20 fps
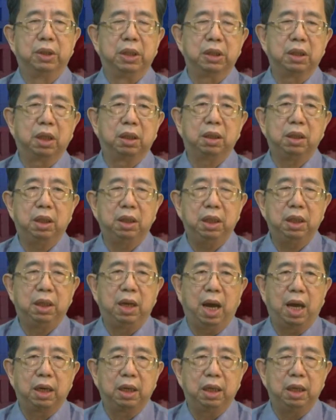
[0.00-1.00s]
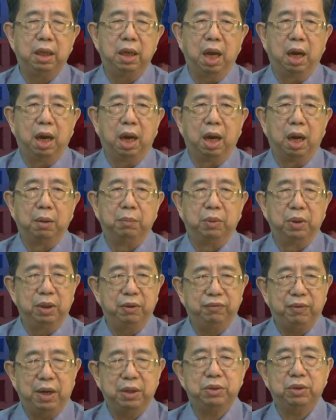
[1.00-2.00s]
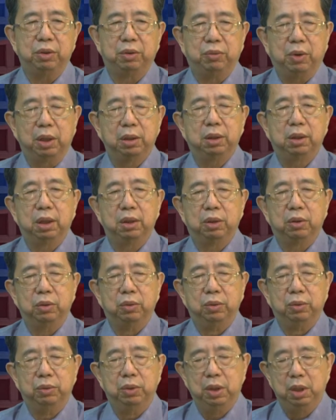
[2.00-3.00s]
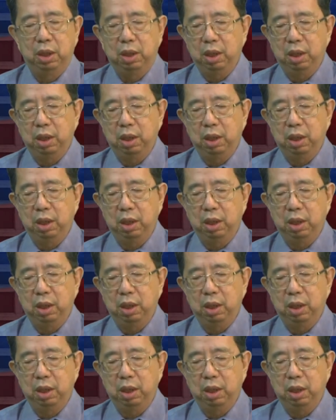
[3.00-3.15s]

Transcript: that Attorney Gary Bonifacio wanted to